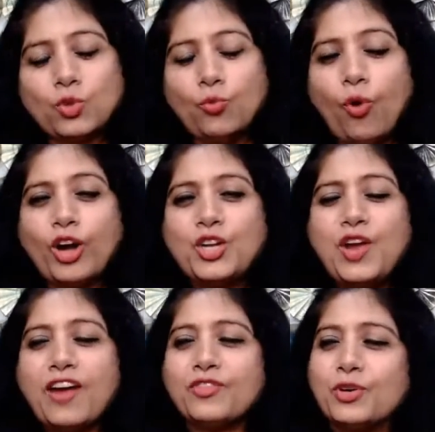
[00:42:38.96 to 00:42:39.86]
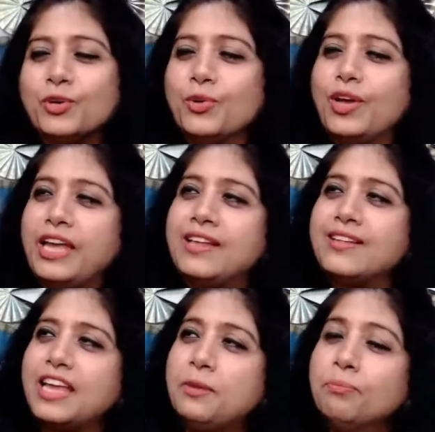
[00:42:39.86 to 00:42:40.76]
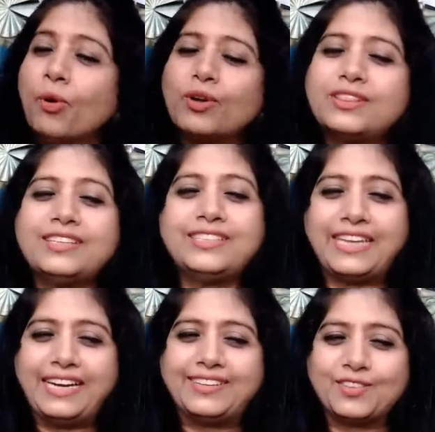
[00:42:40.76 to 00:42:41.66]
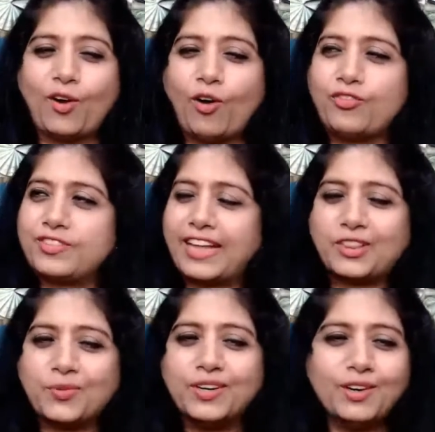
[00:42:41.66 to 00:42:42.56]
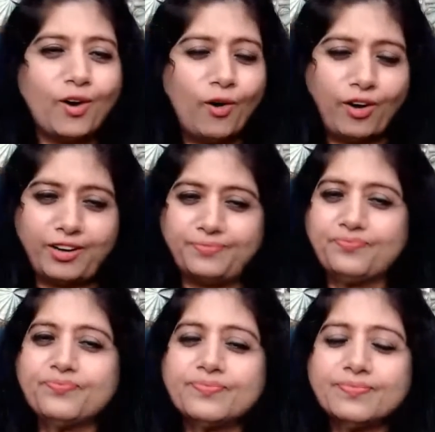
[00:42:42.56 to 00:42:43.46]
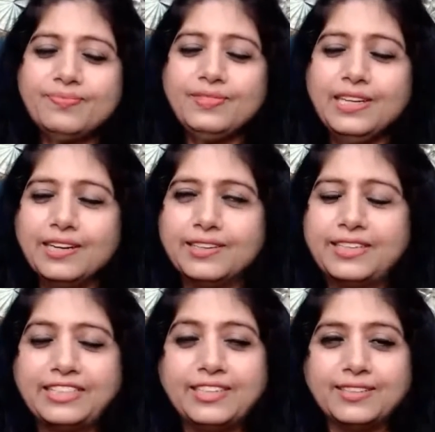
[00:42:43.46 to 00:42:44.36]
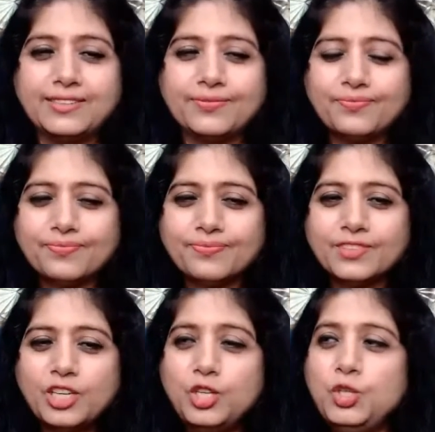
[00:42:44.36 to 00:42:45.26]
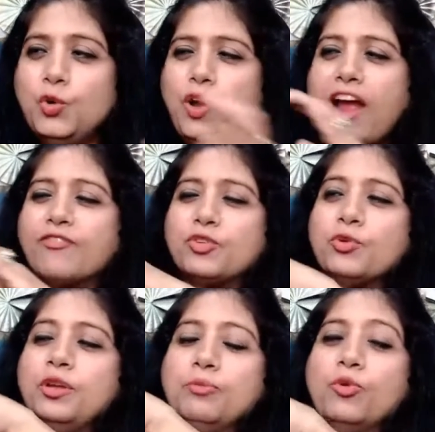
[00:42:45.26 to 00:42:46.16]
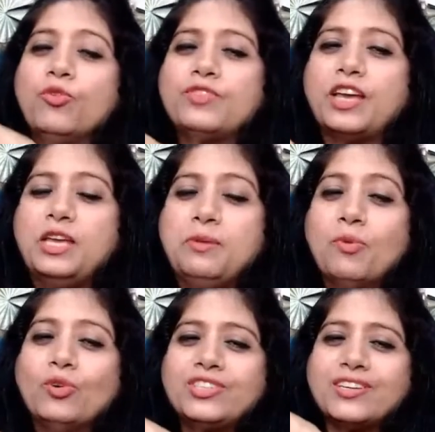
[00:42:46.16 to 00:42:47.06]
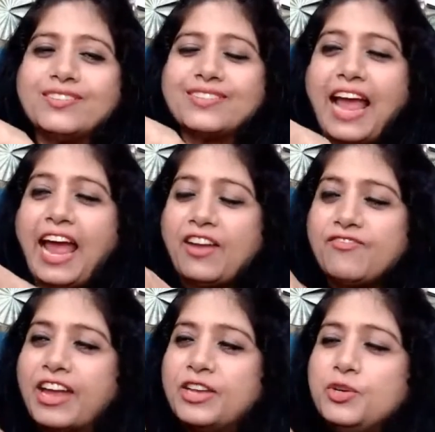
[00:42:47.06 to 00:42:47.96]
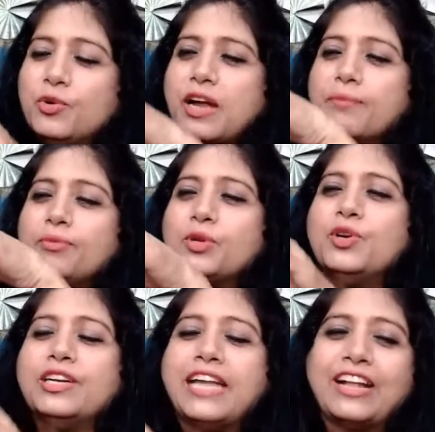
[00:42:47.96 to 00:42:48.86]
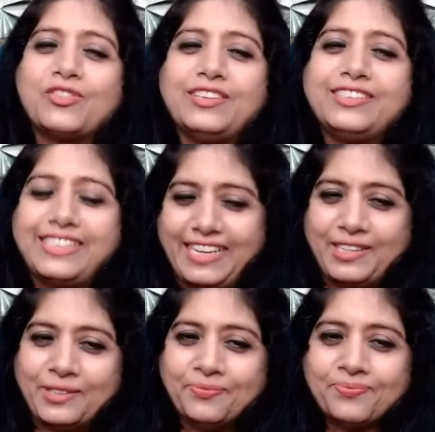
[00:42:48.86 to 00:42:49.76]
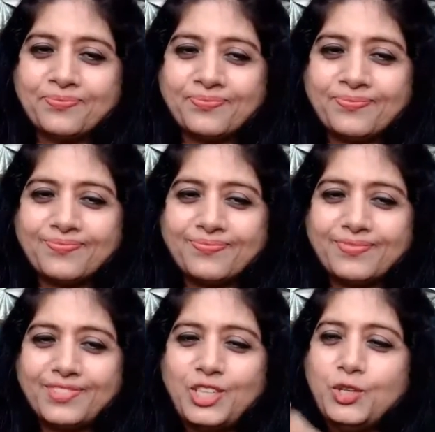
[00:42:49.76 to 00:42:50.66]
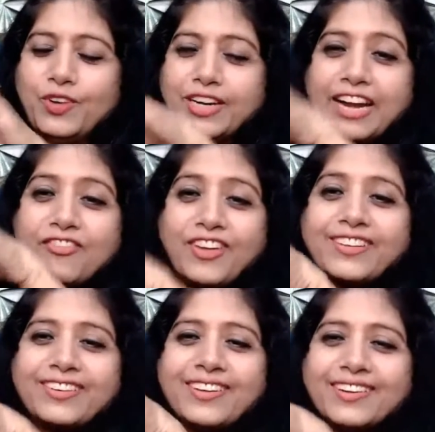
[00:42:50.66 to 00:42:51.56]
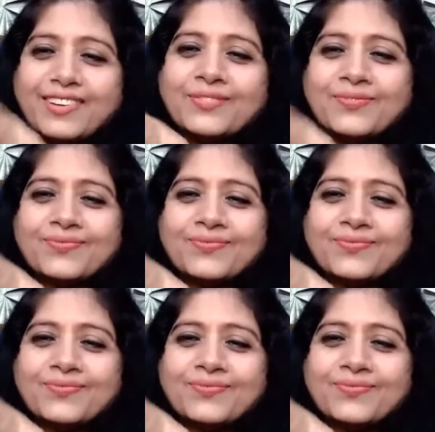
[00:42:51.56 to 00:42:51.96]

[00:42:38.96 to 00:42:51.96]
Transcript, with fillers: So what you have to do is in both the states of sattva or rajas, you have to remove the emotions. And when you come to your natural state, you will get fixed here.